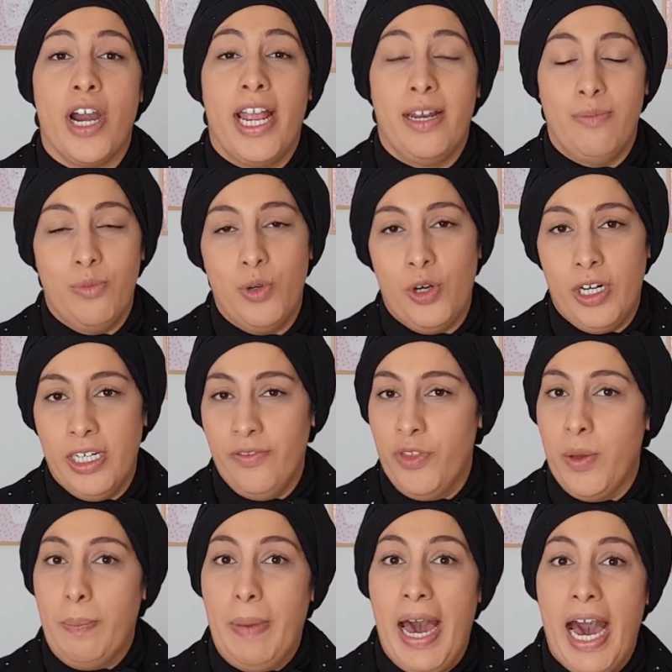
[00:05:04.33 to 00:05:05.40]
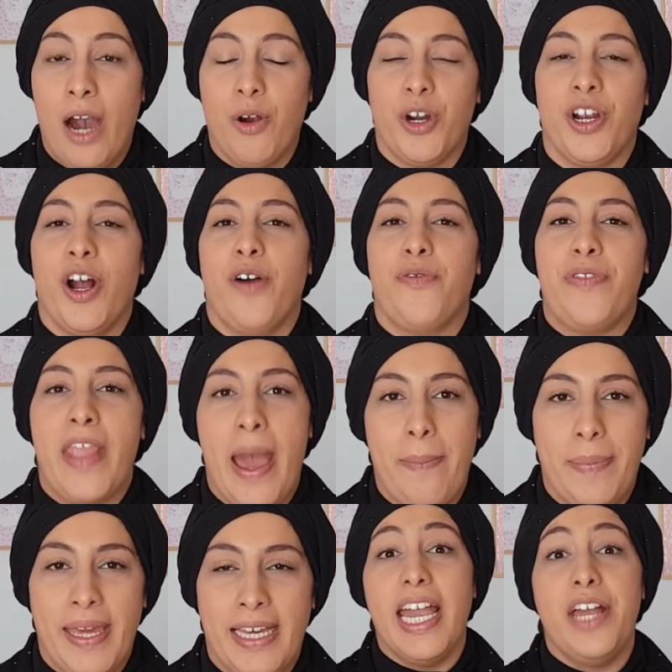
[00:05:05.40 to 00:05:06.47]
and more, the power of
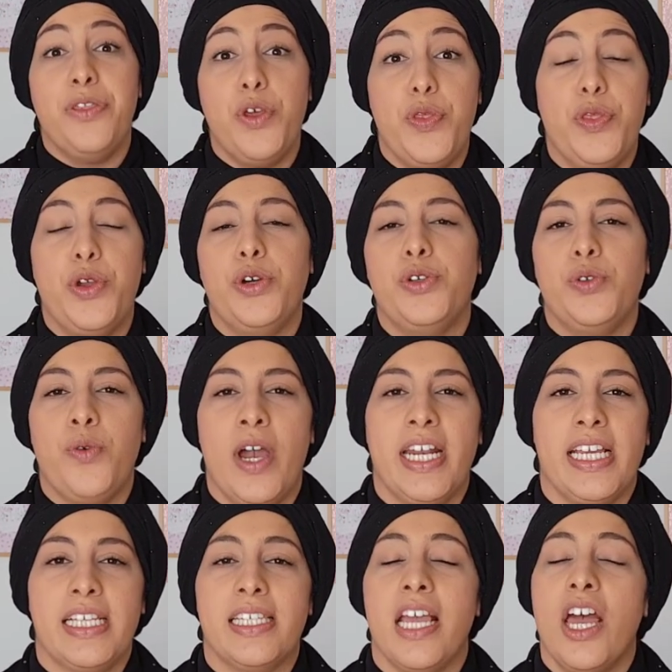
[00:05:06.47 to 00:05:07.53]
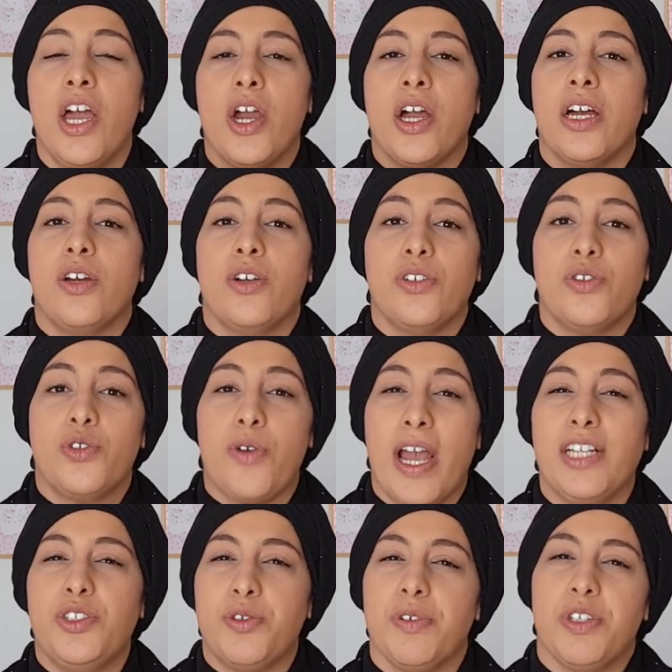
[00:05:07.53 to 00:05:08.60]
napping. And the third one is
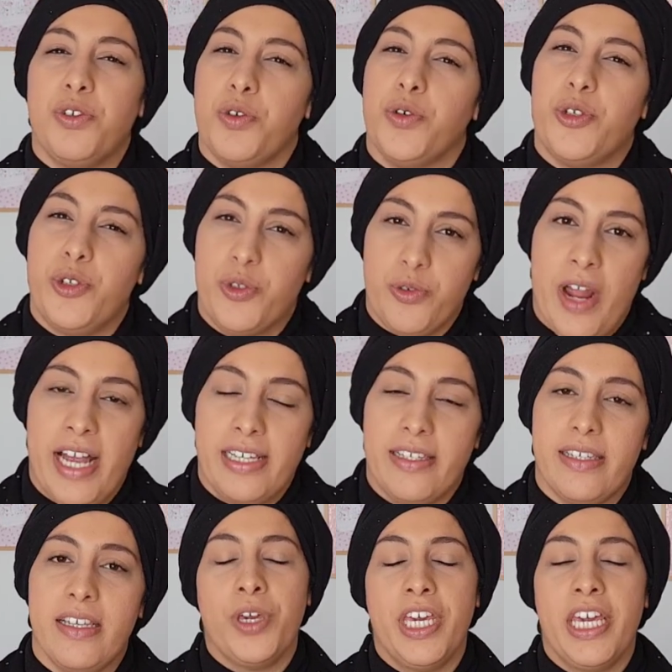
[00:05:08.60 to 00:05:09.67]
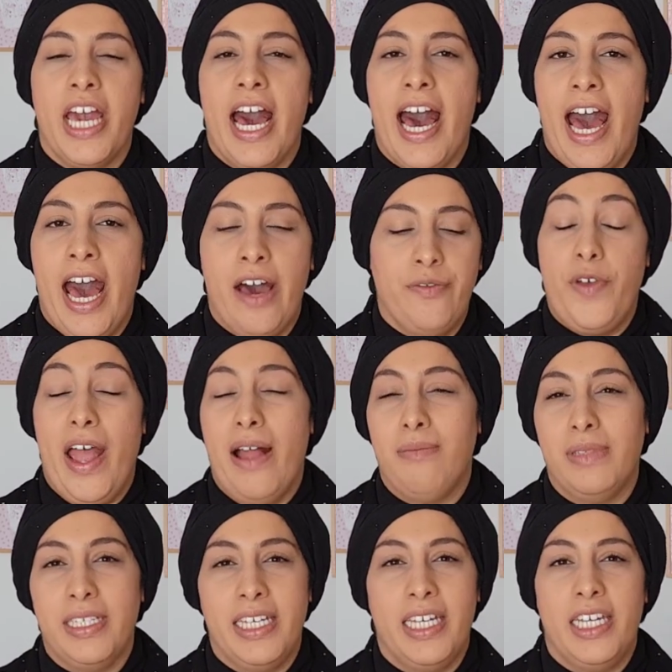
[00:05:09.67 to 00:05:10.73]
try to reduce stress. We have
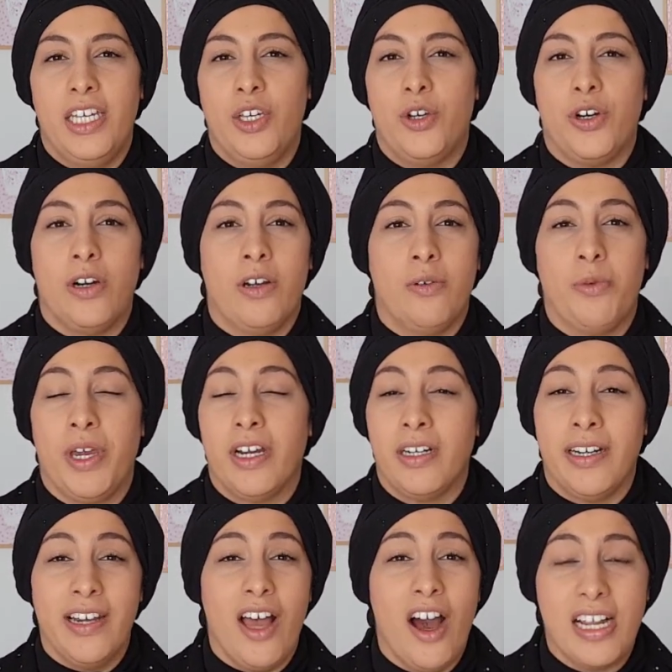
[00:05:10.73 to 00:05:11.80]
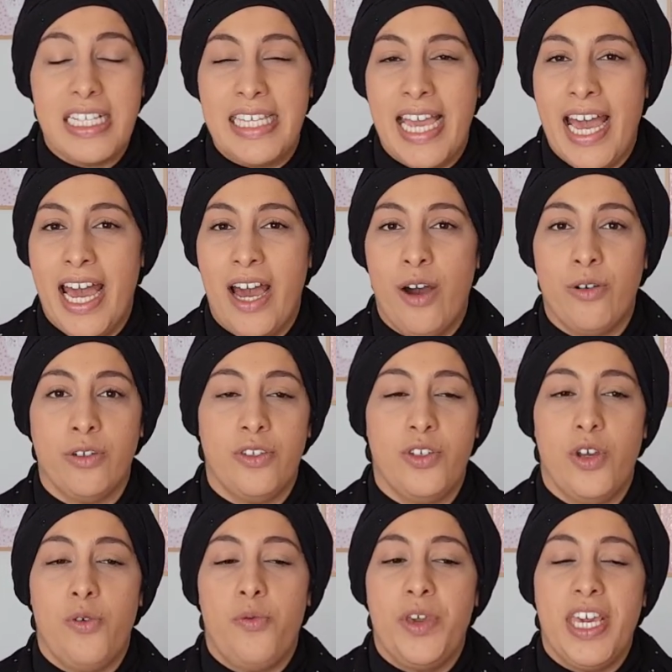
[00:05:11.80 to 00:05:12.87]
family, we are in lockdown,
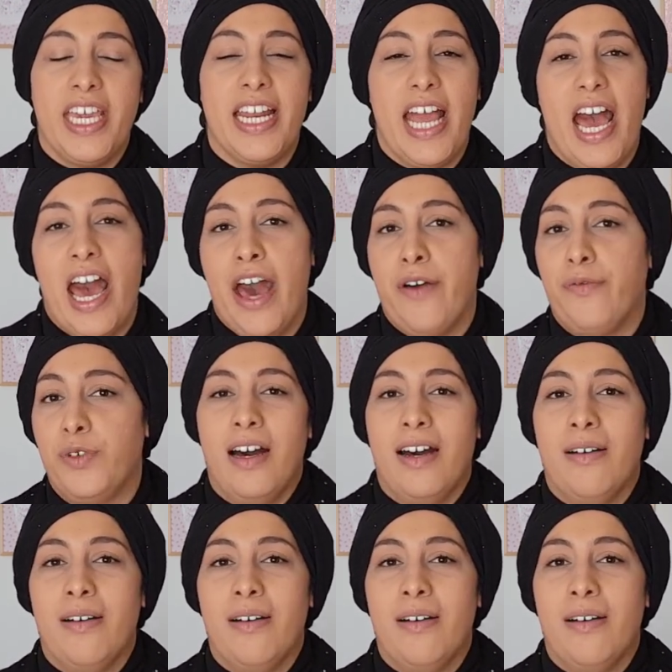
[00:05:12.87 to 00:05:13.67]
so we can have